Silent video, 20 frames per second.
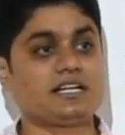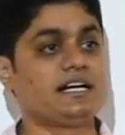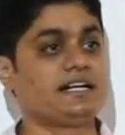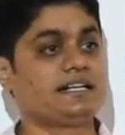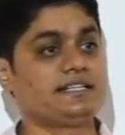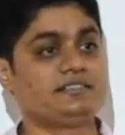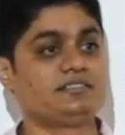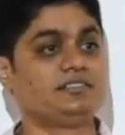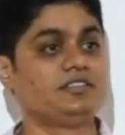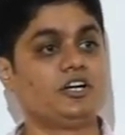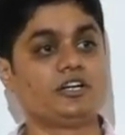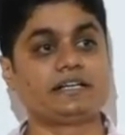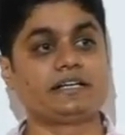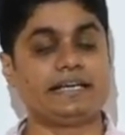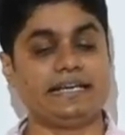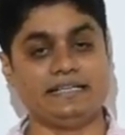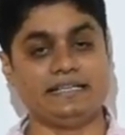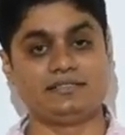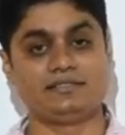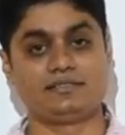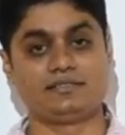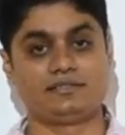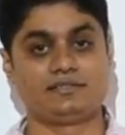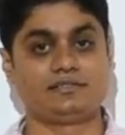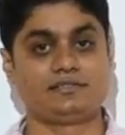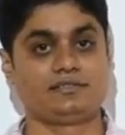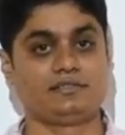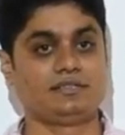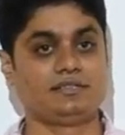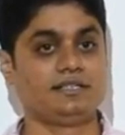card is not
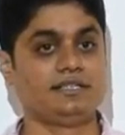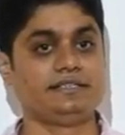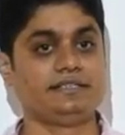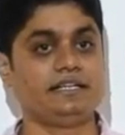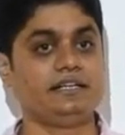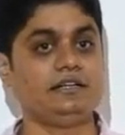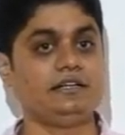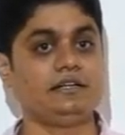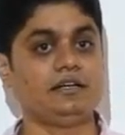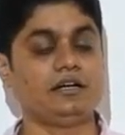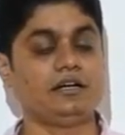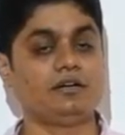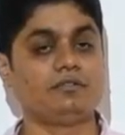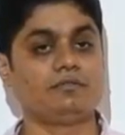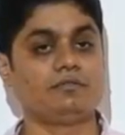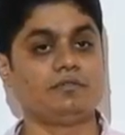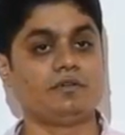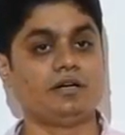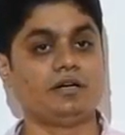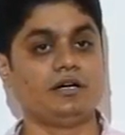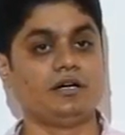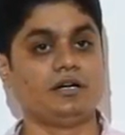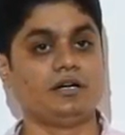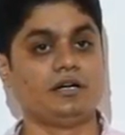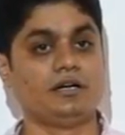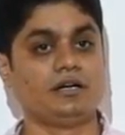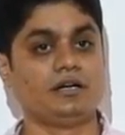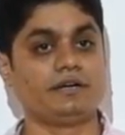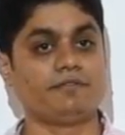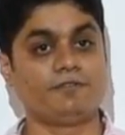ace, and right?
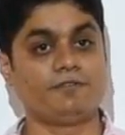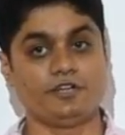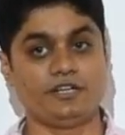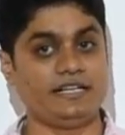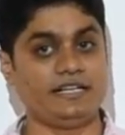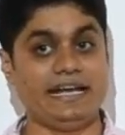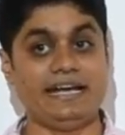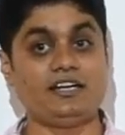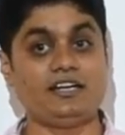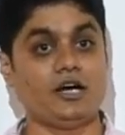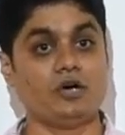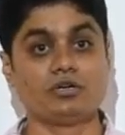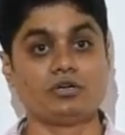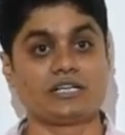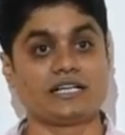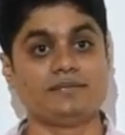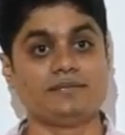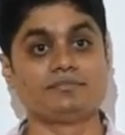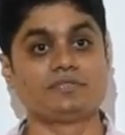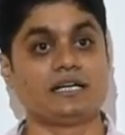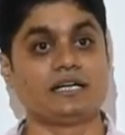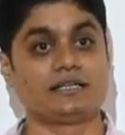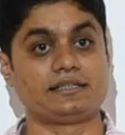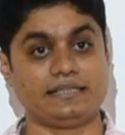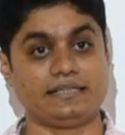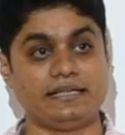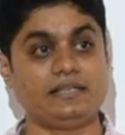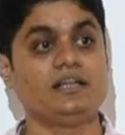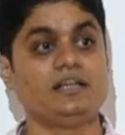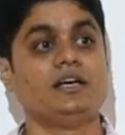48 outcomes are
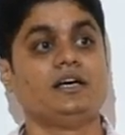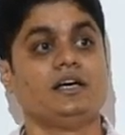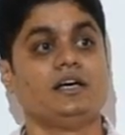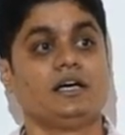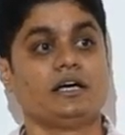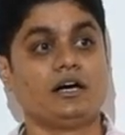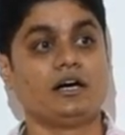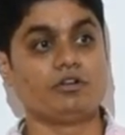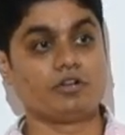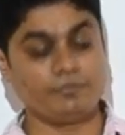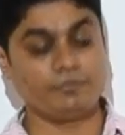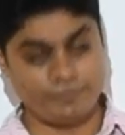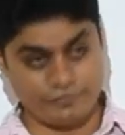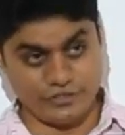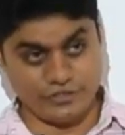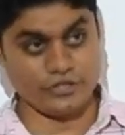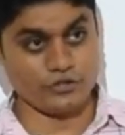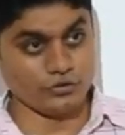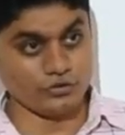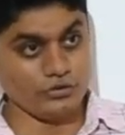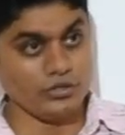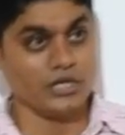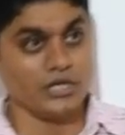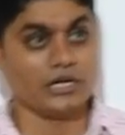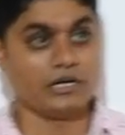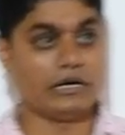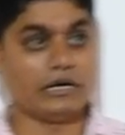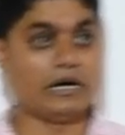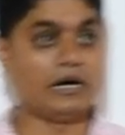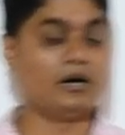there. Out of 52,
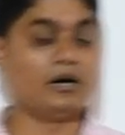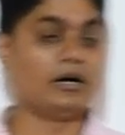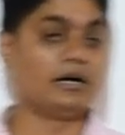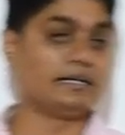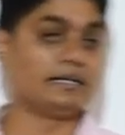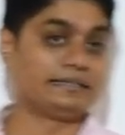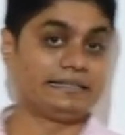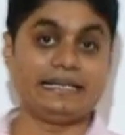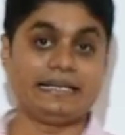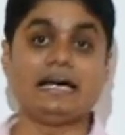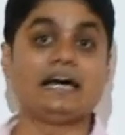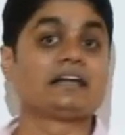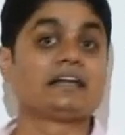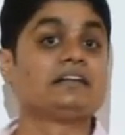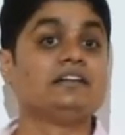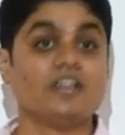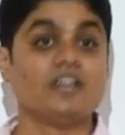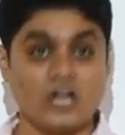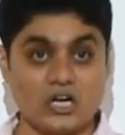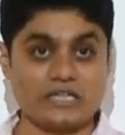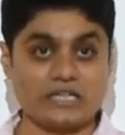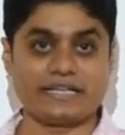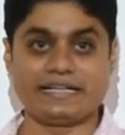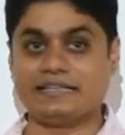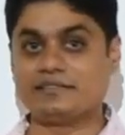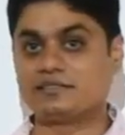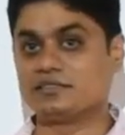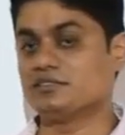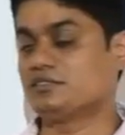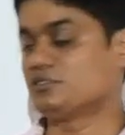they are not
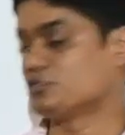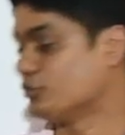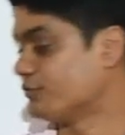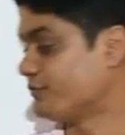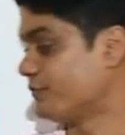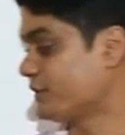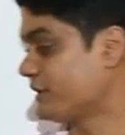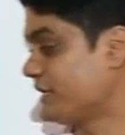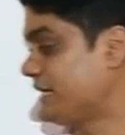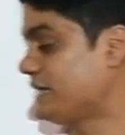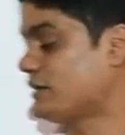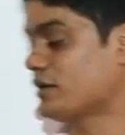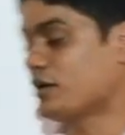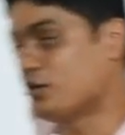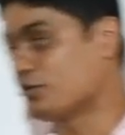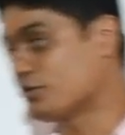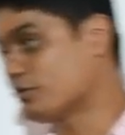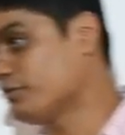aces. So 48 out